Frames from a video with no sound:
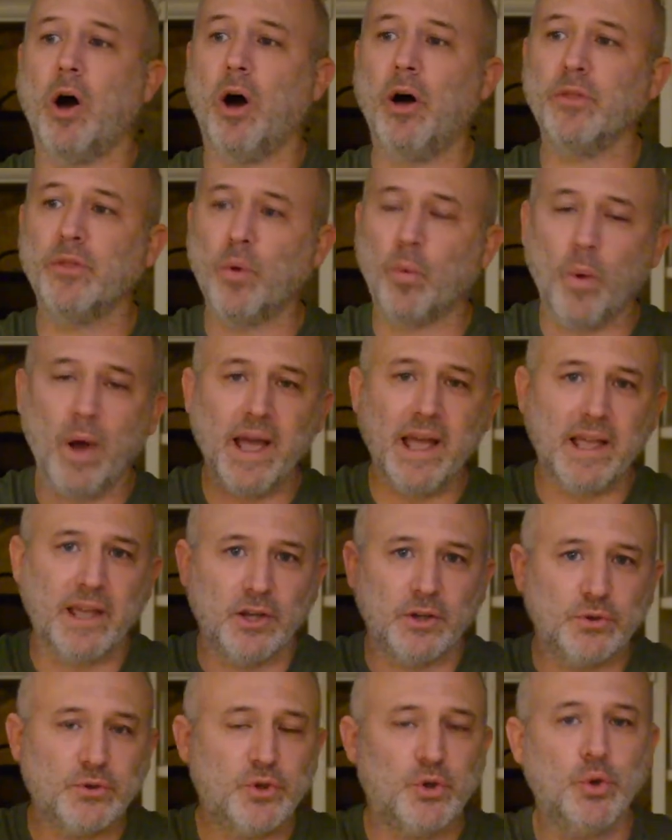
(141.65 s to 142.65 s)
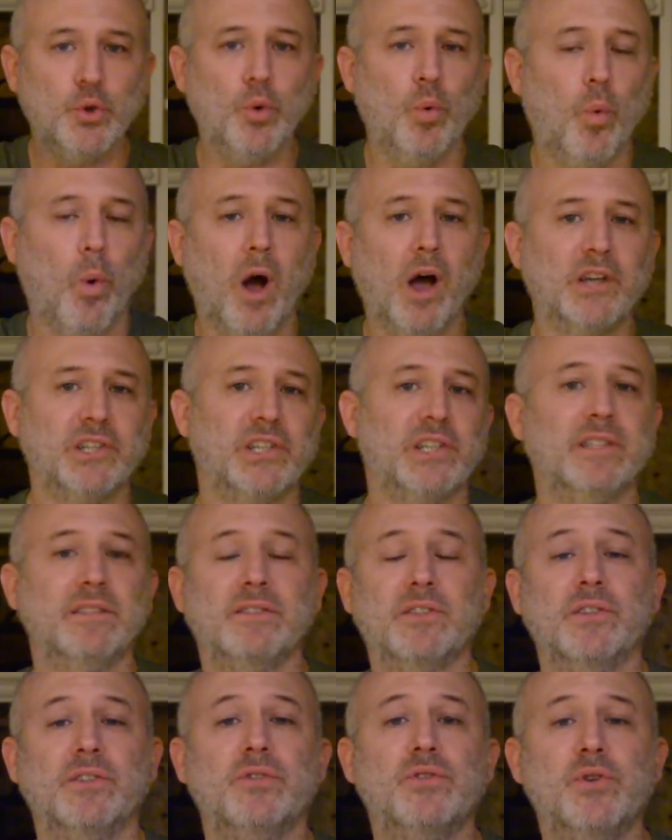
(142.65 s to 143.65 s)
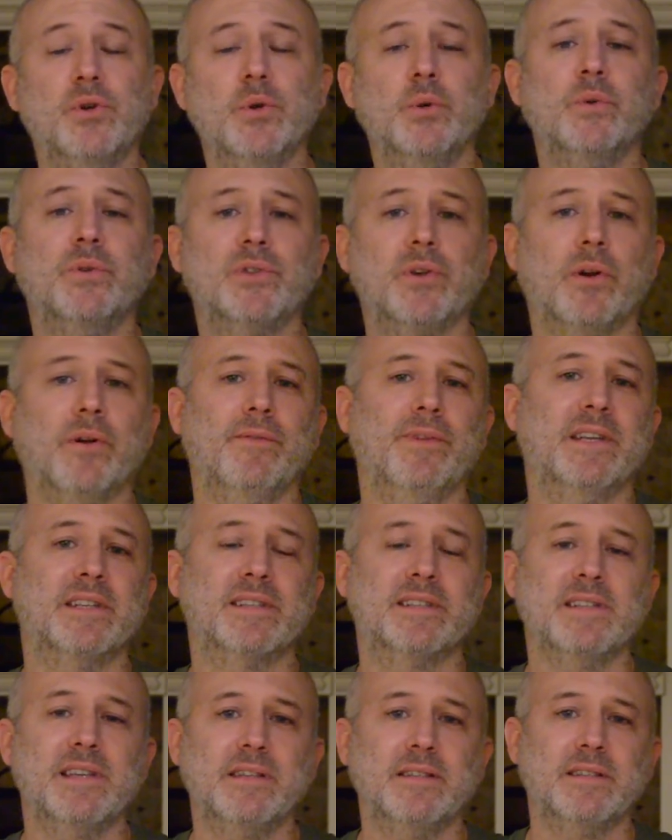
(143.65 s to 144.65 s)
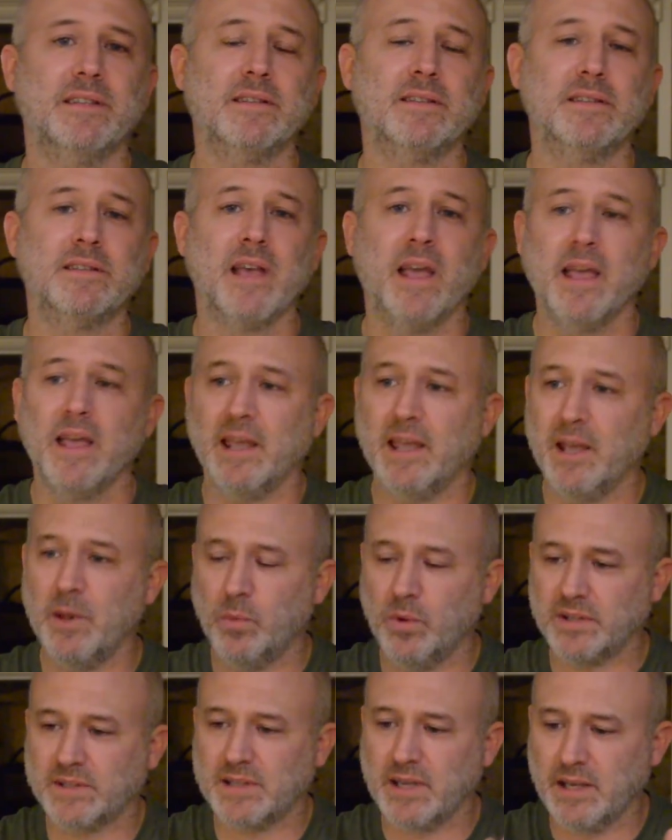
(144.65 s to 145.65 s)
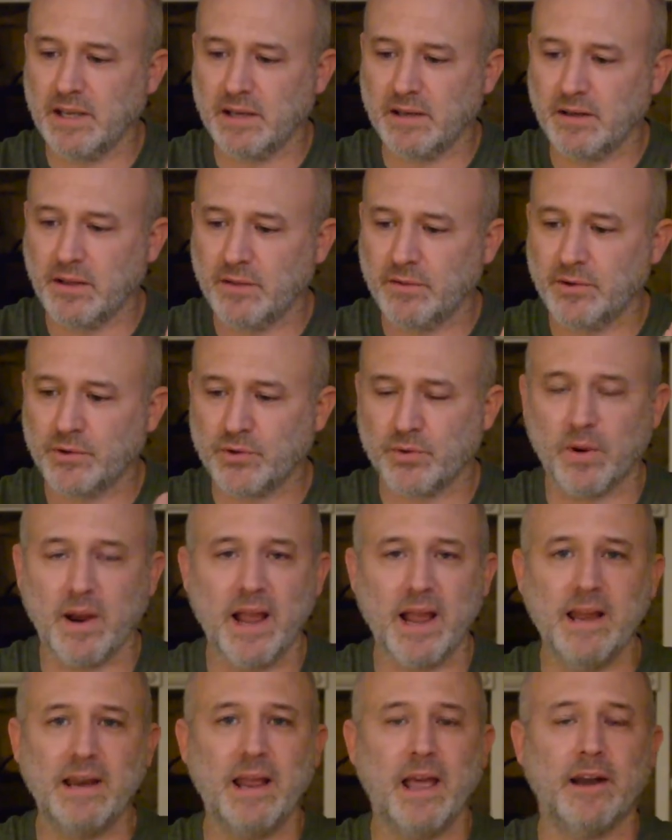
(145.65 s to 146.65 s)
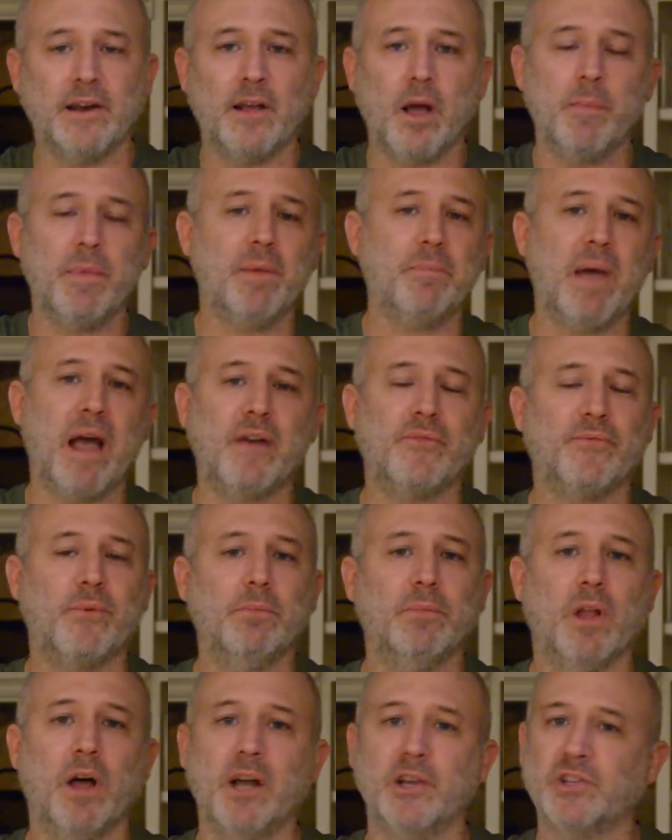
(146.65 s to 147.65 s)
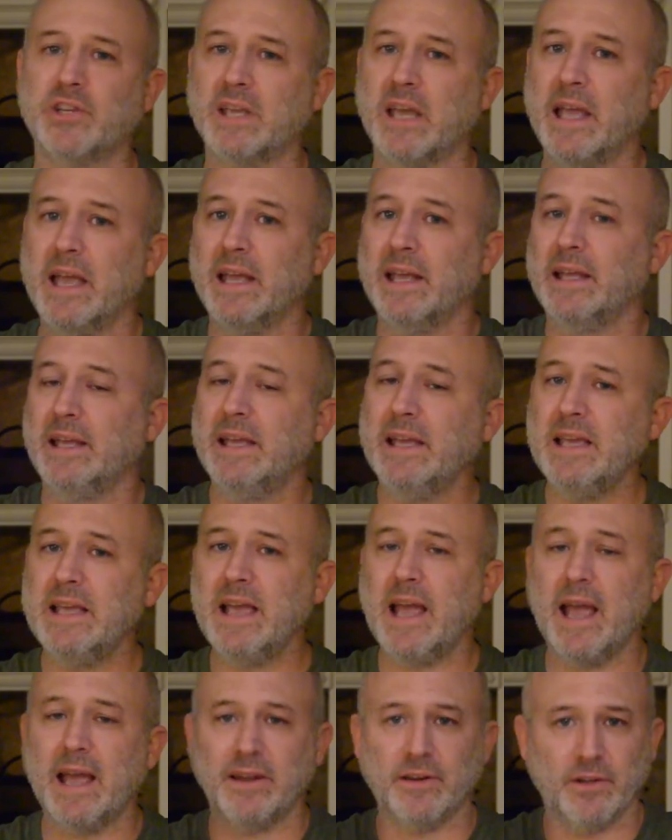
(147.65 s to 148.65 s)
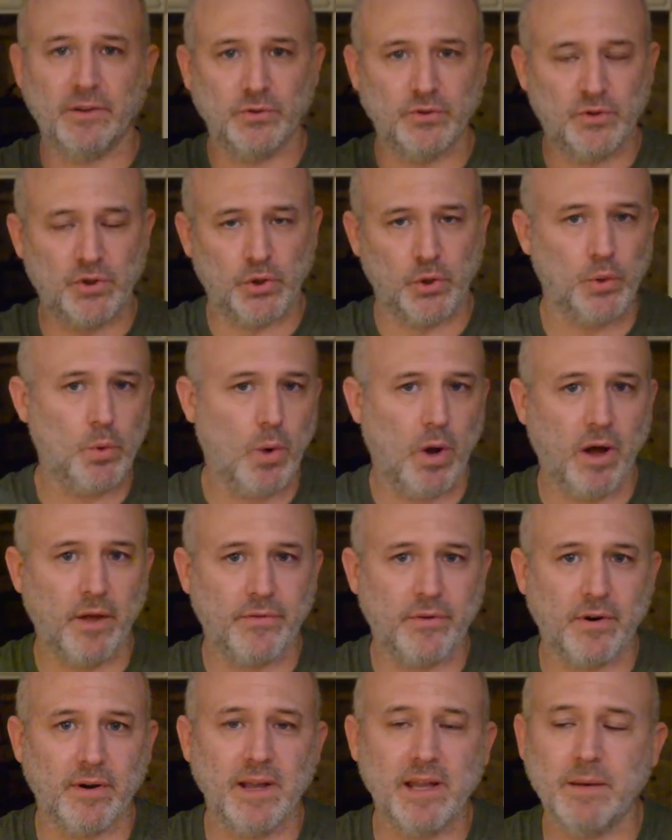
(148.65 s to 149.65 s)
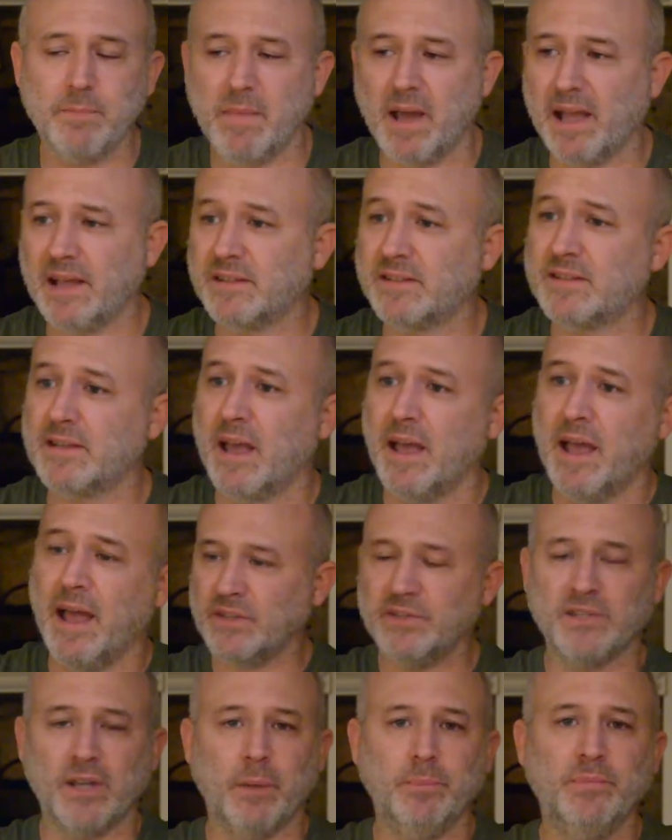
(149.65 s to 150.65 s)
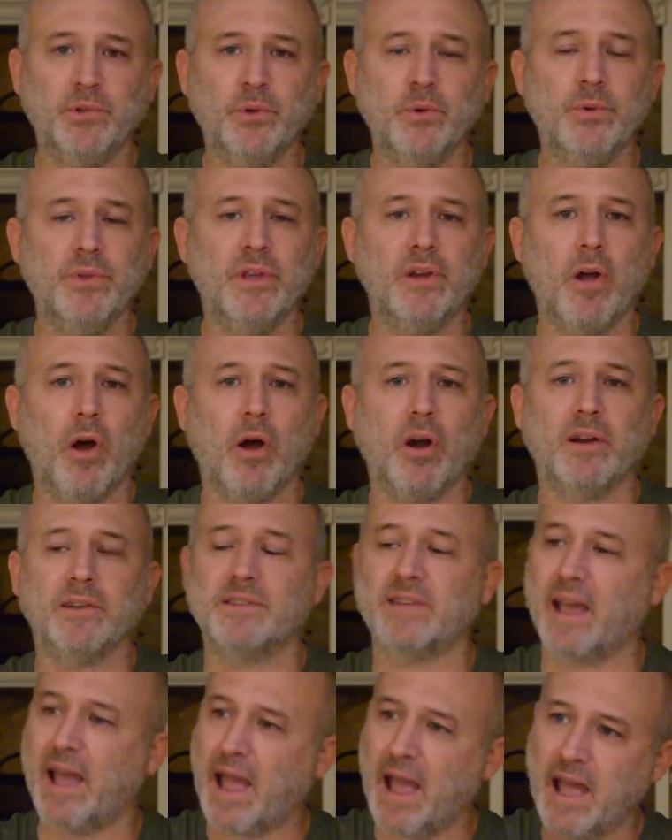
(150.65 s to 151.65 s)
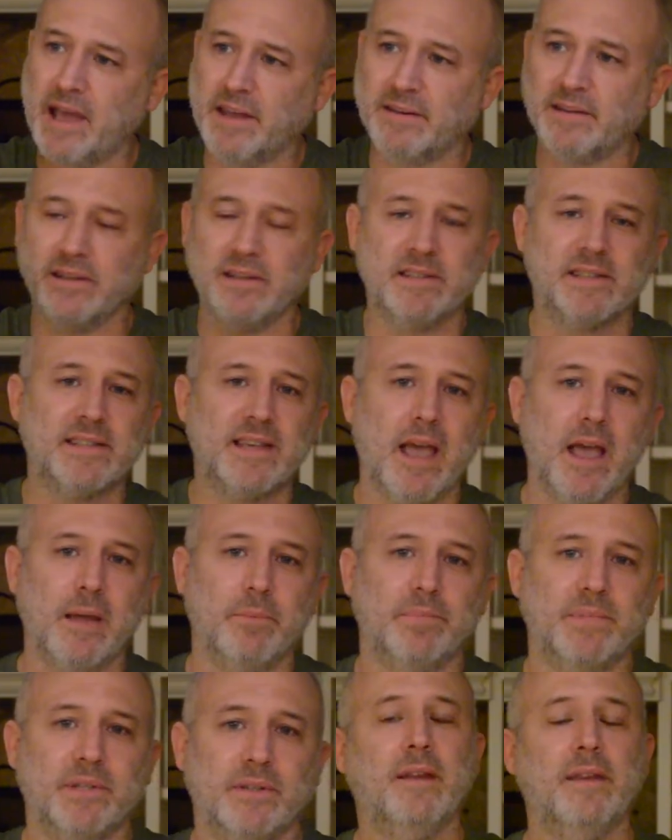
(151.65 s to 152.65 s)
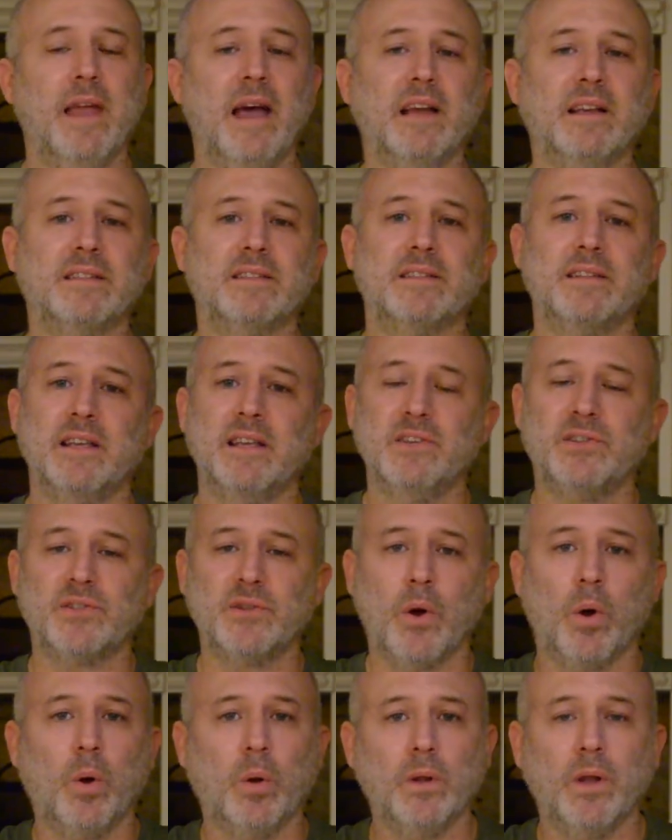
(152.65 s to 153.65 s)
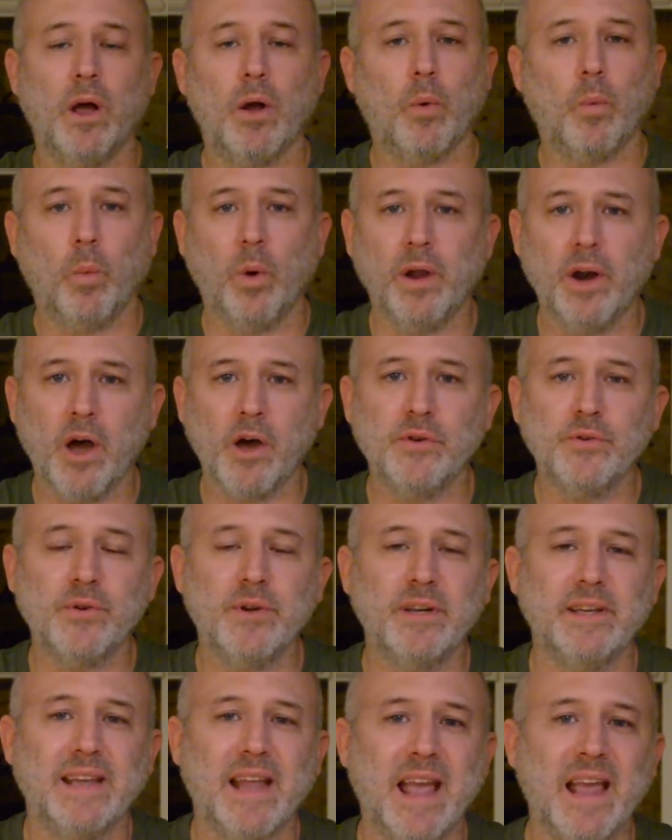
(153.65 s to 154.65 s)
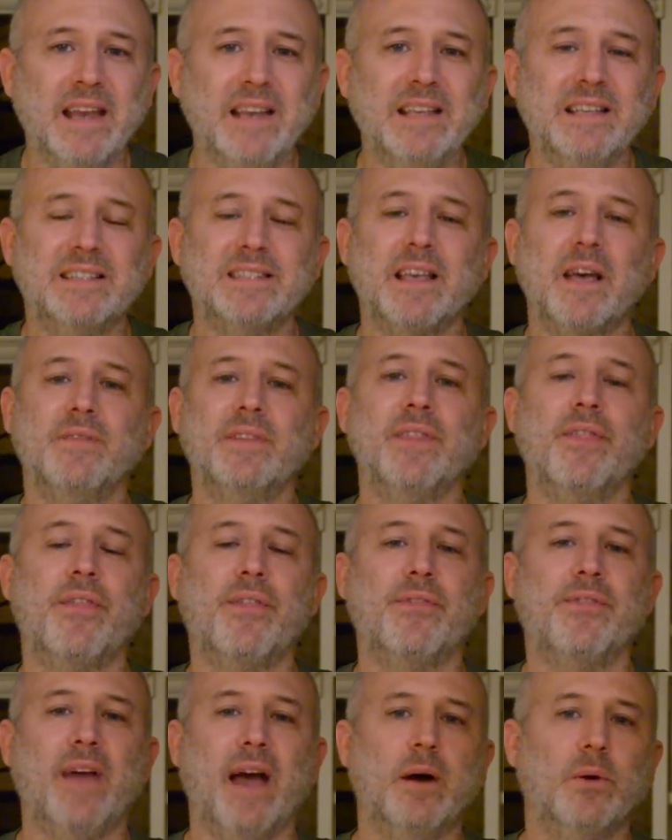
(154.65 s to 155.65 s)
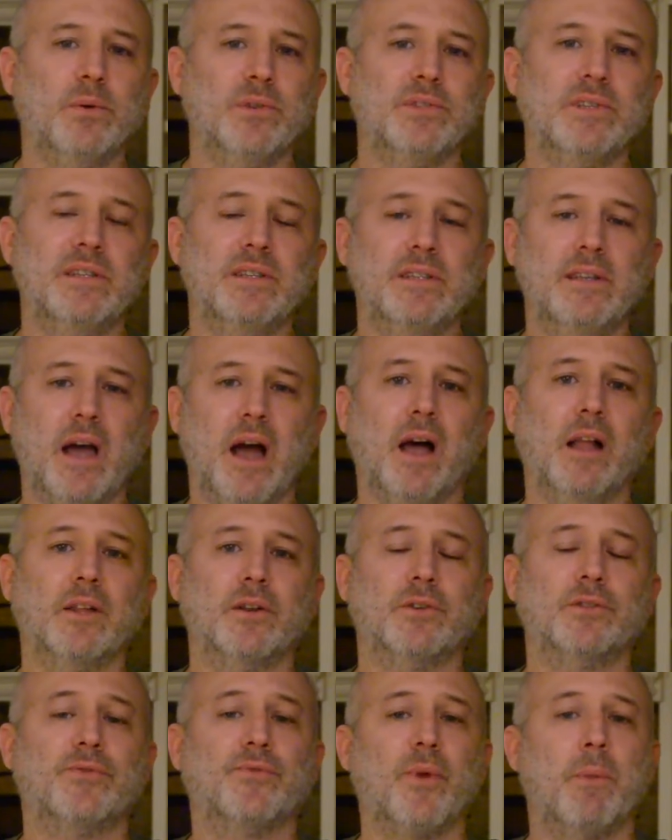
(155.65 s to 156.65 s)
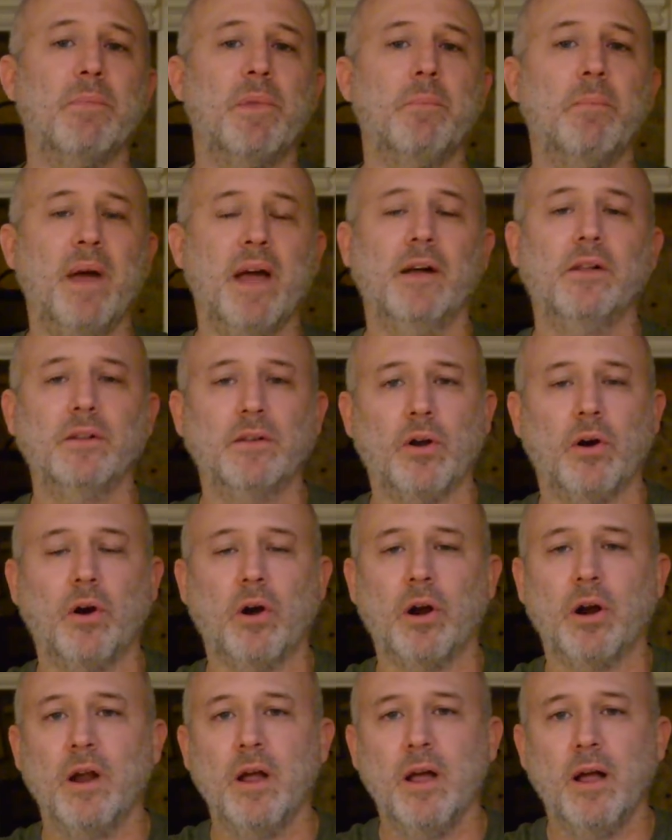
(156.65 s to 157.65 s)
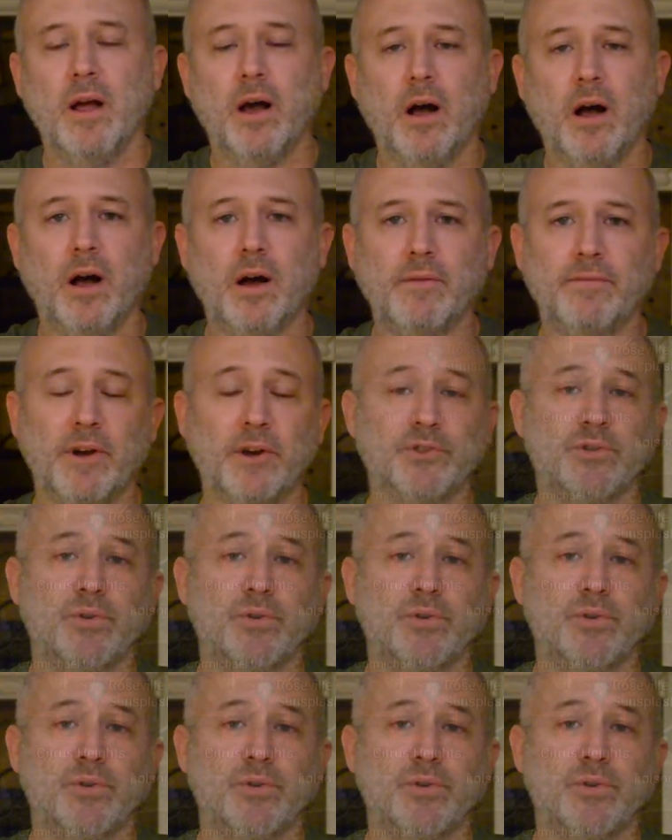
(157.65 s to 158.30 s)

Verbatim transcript: On the way to Washington to serve his sentence, he was in the train and coming back from lunch, he and two other inmates subdued the guards and escaped. Next, he stole $187,000 from the mail car of a